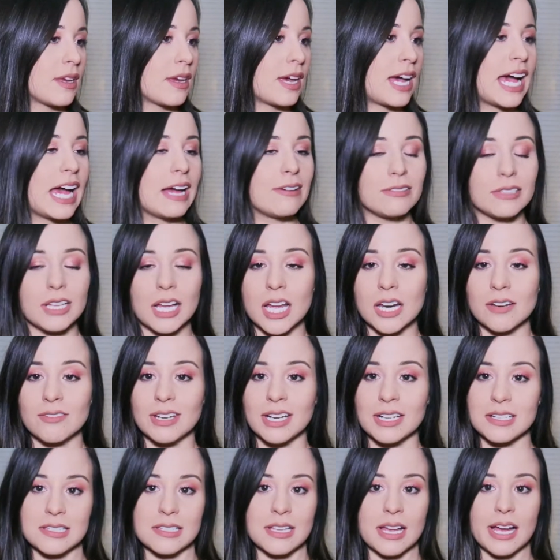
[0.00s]
I have a lot of
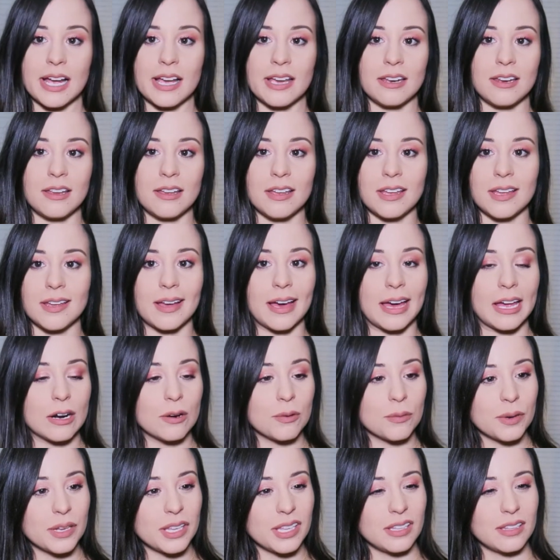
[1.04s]
anxiety. I
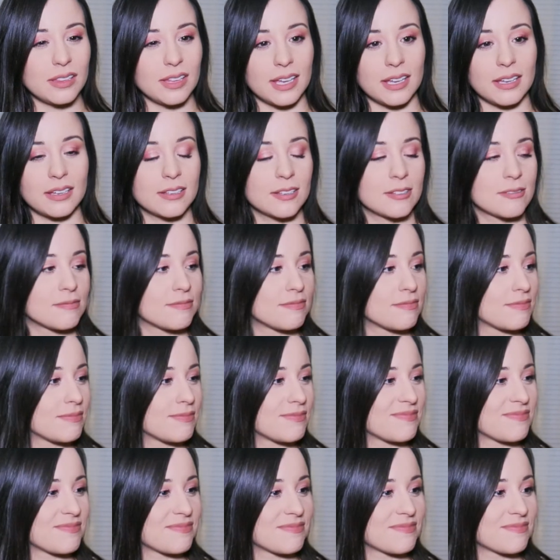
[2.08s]
don't really like,
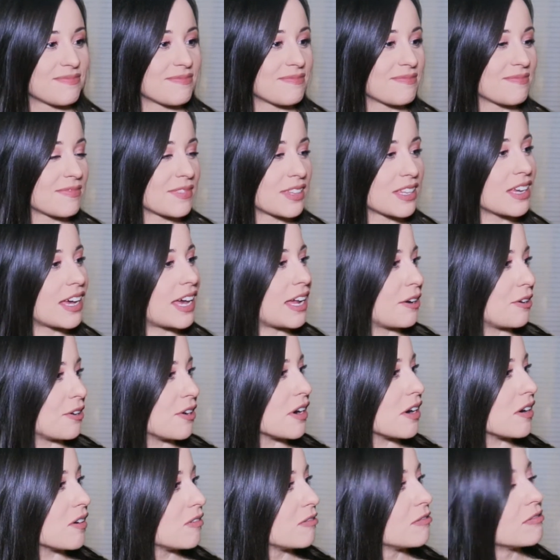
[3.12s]
I don't
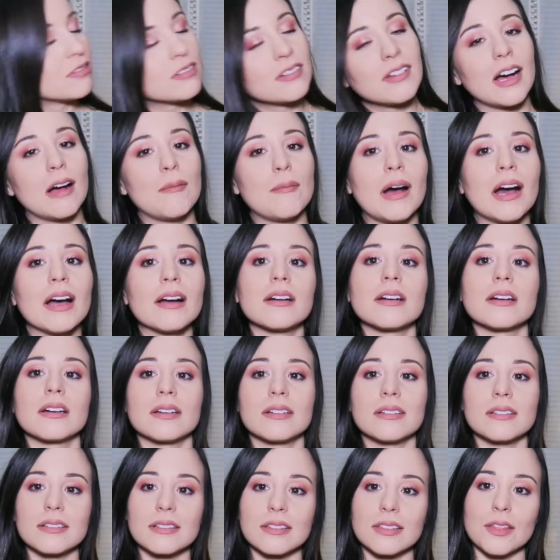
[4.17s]
know, I'm not
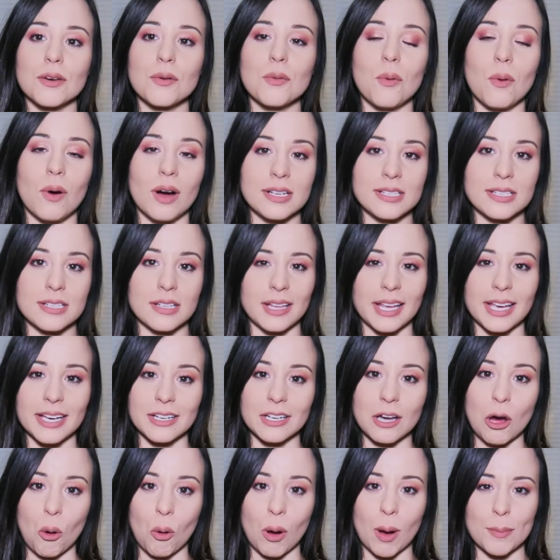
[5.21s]
the one to like
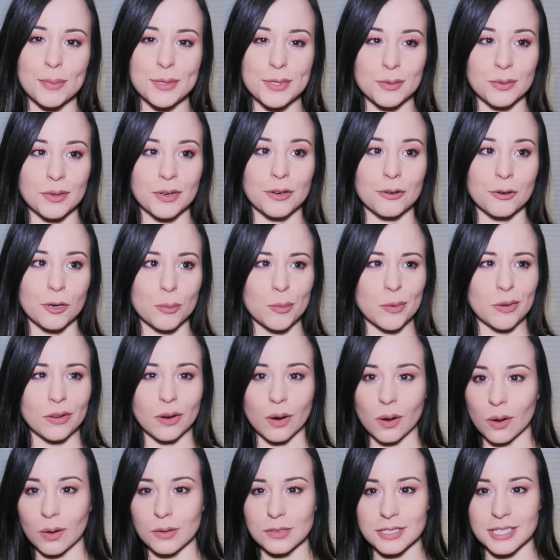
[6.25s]
go up to a group of
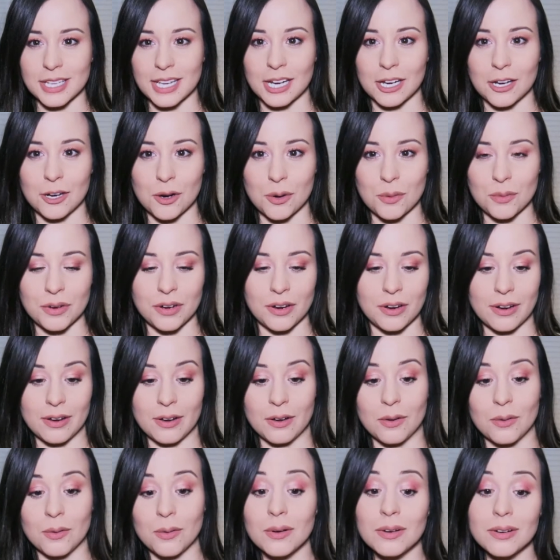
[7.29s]
girls that I don't
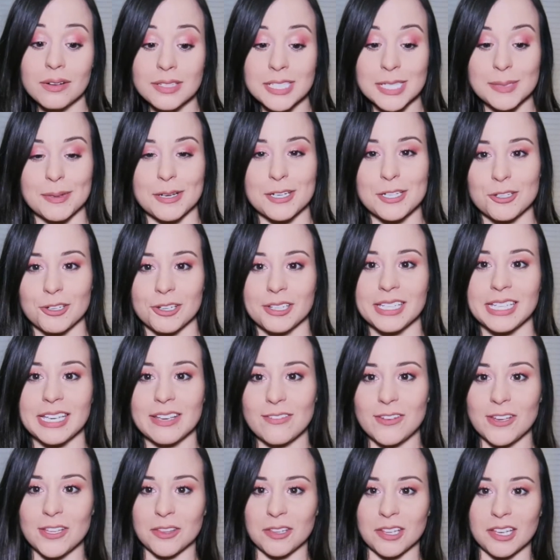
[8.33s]
know, especially
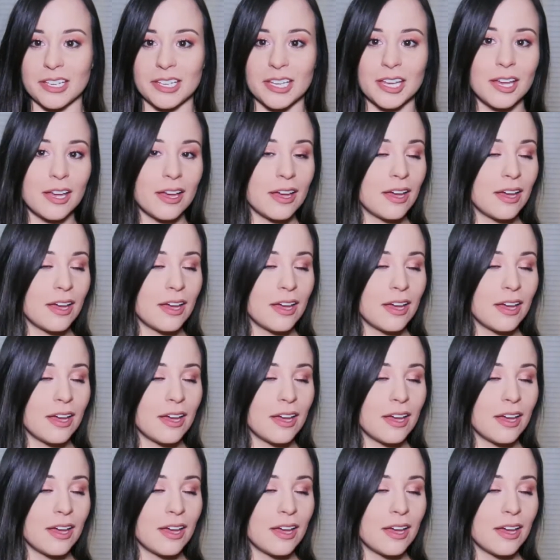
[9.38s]
given like